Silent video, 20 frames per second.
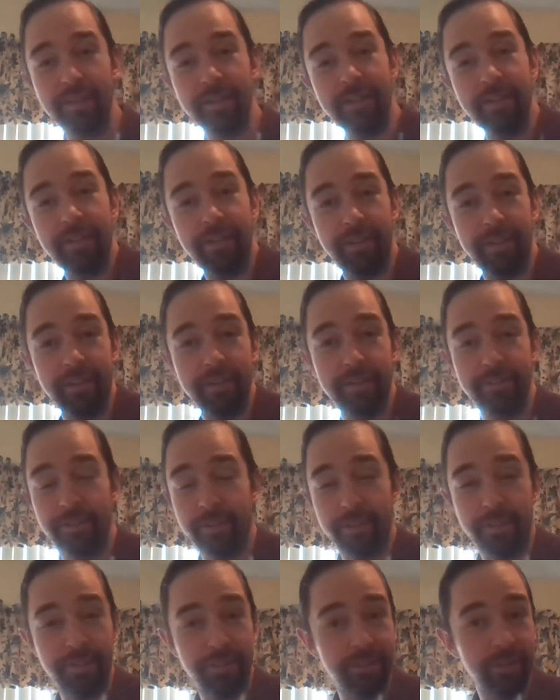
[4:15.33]
If
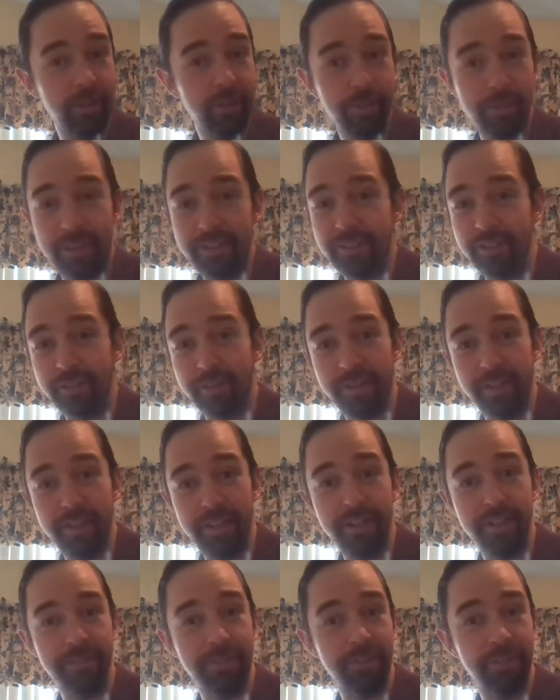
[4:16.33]
you're concerned about your
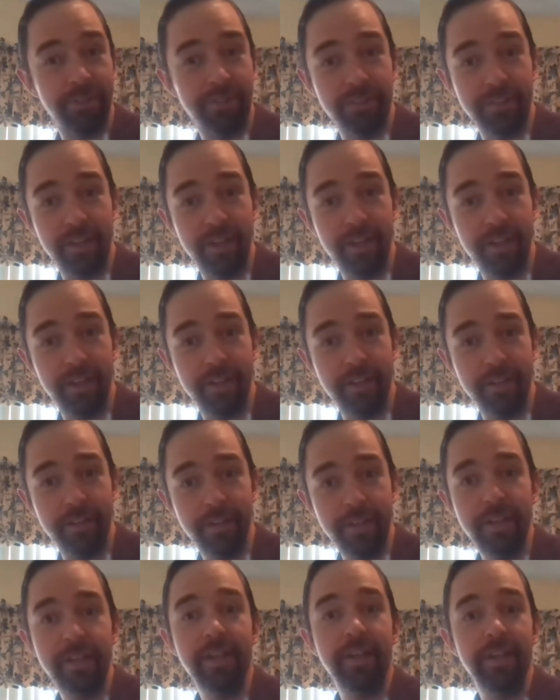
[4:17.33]
grade, if you're scared,
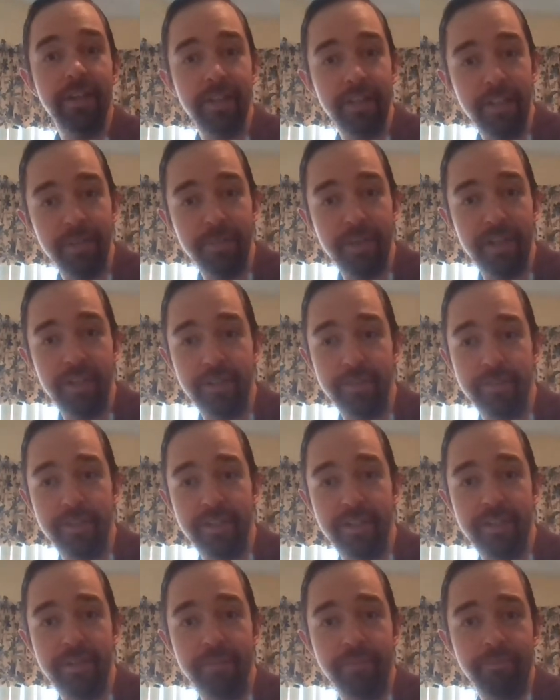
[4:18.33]
email
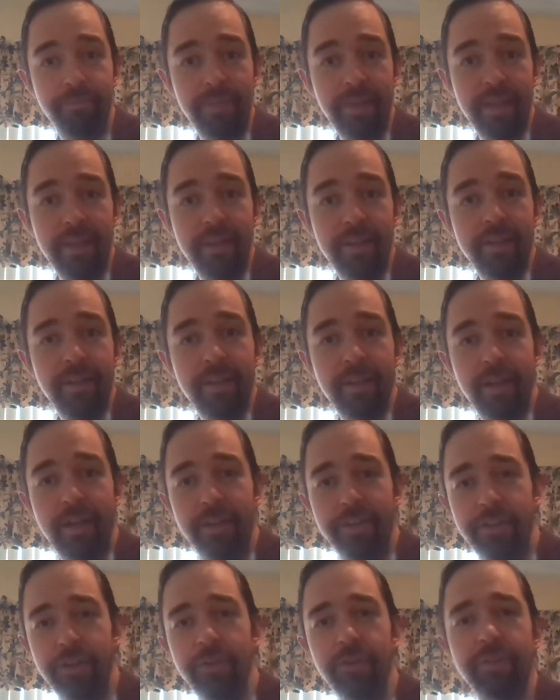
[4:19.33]
me.
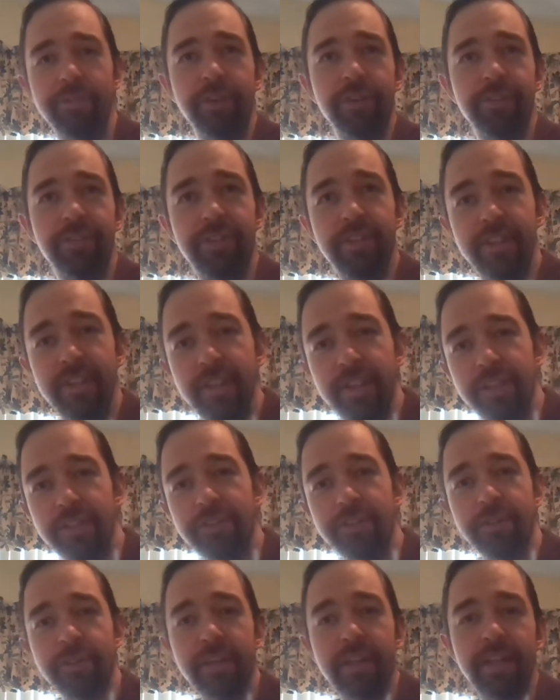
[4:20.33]
The university is
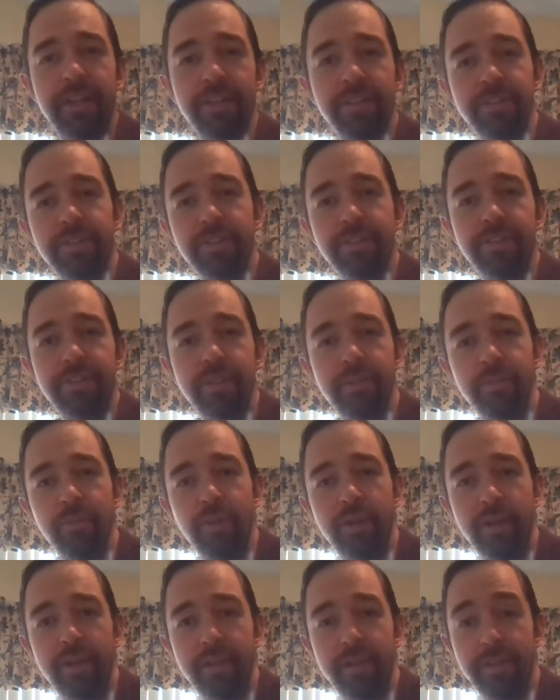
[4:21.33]
looking at a system
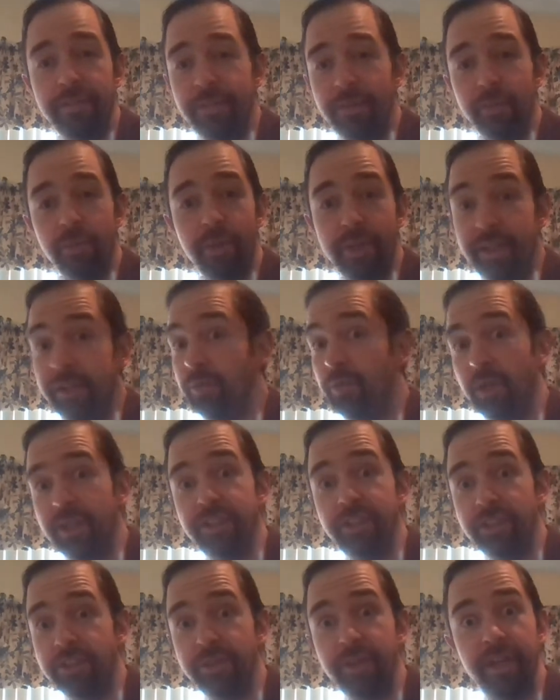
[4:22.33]
where if you really
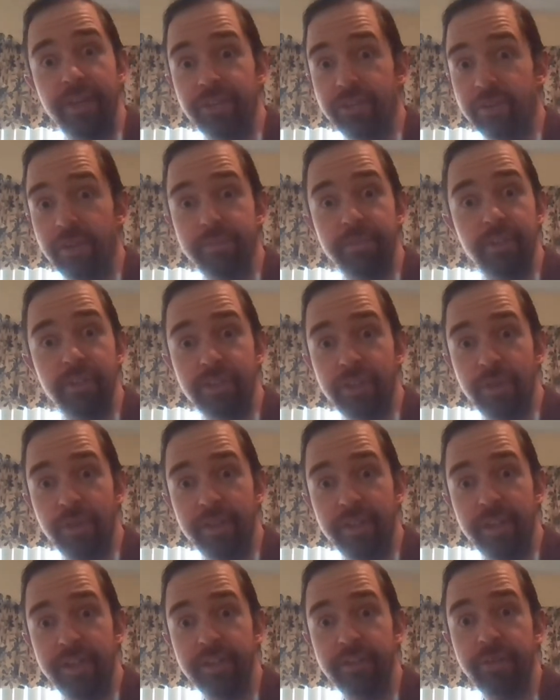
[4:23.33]
want your transcript to show a
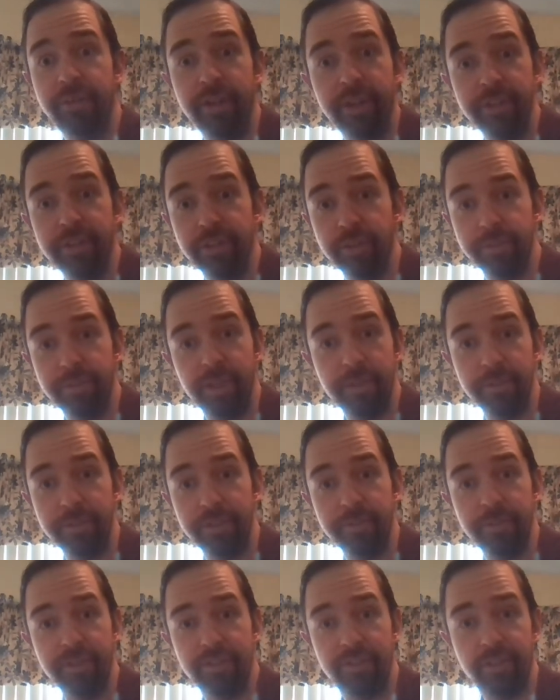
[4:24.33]
letter grade, you'll be able to
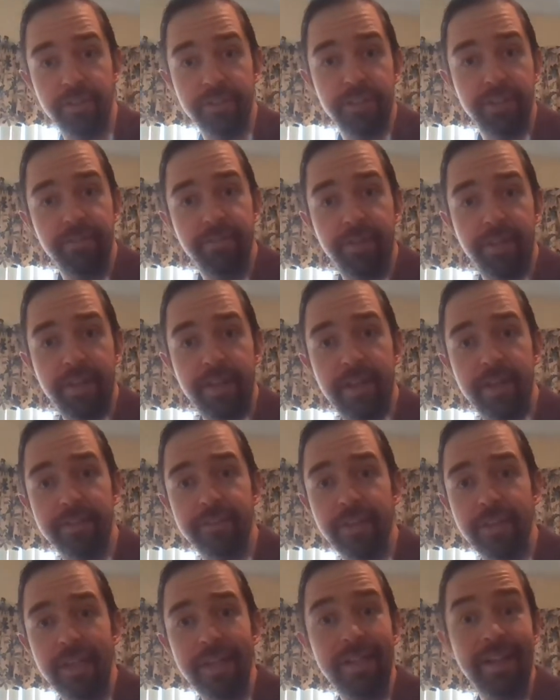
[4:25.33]
petition for that.
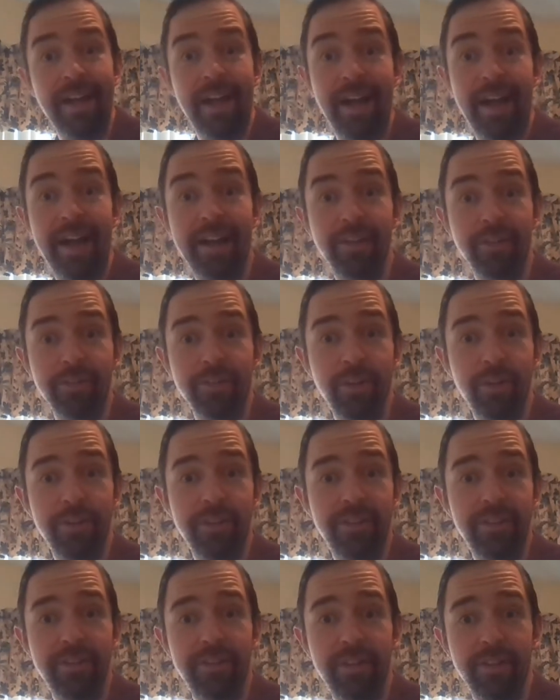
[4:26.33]
I don't know the
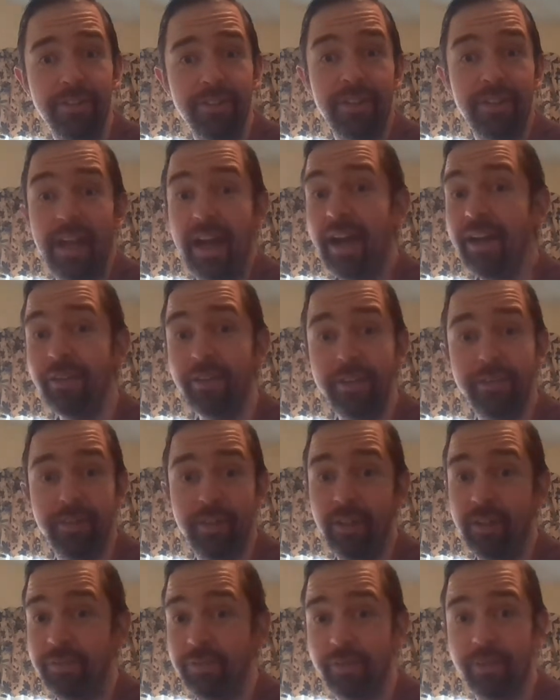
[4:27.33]
details yet. I don't even
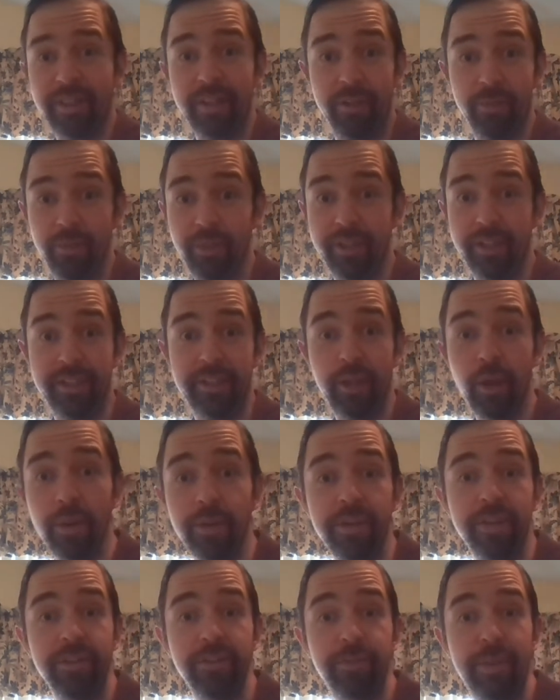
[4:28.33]
know if we're going to really go to
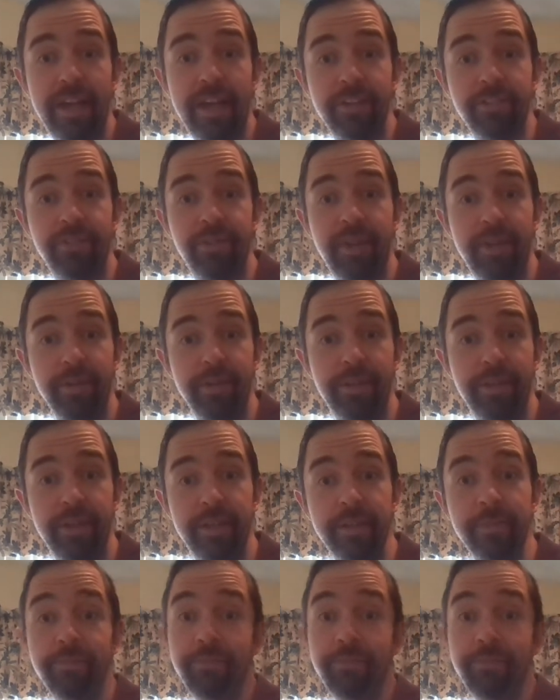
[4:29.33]
this pass-fail thing.